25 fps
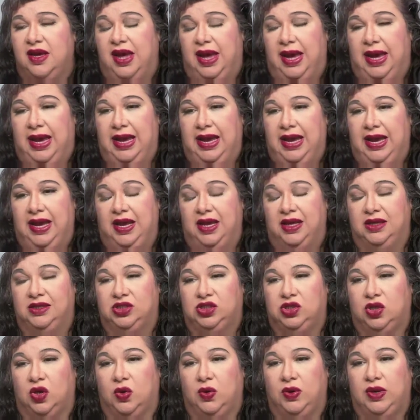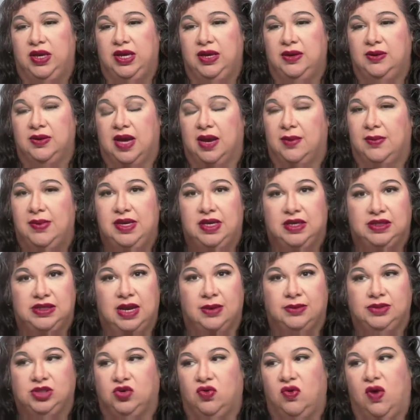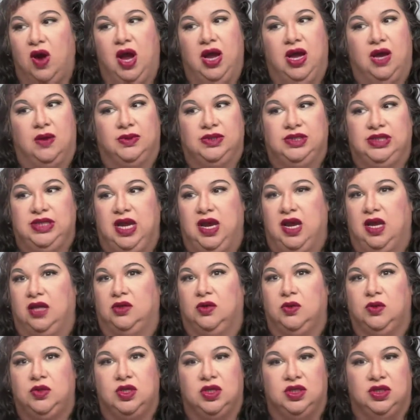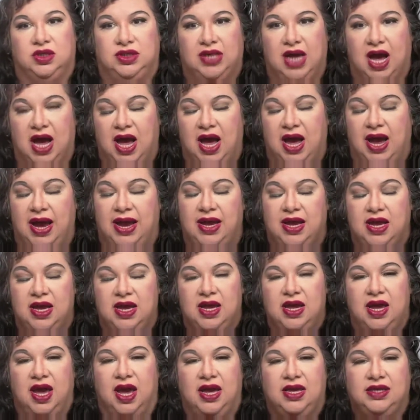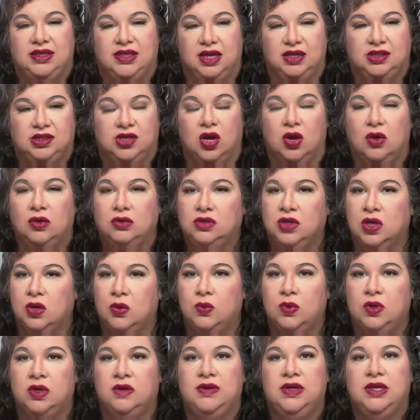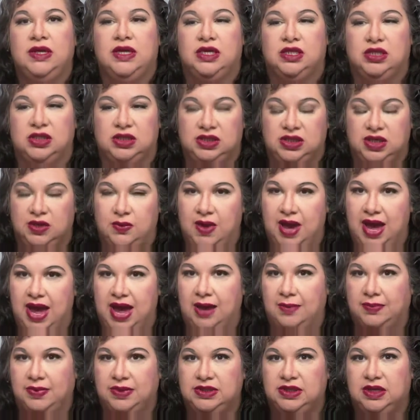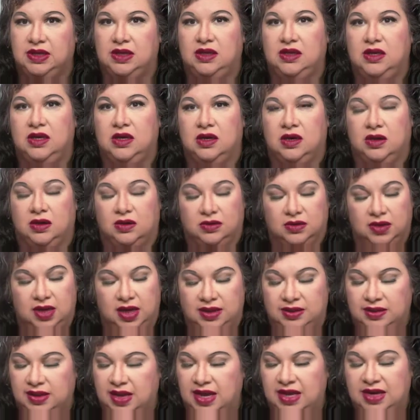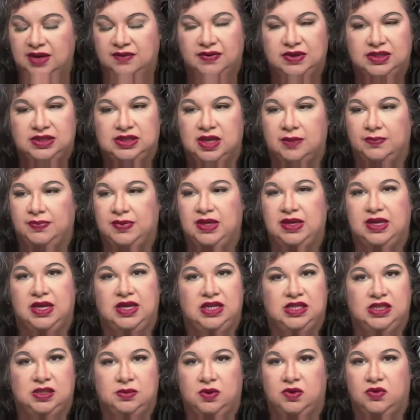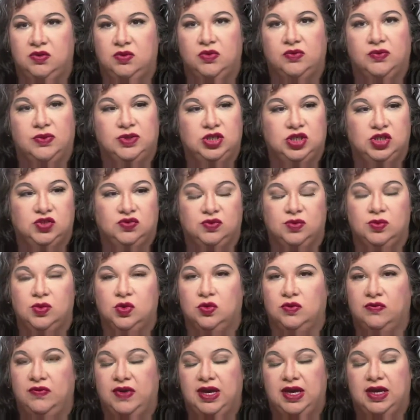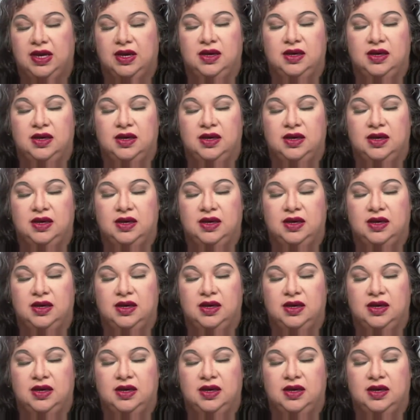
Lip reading: And so because I was crying, I was scared, I thought I was going to die. And he's like, don't worry, let's just see what happens. And, and then if it's something that needs to be removed, we'll just remove it.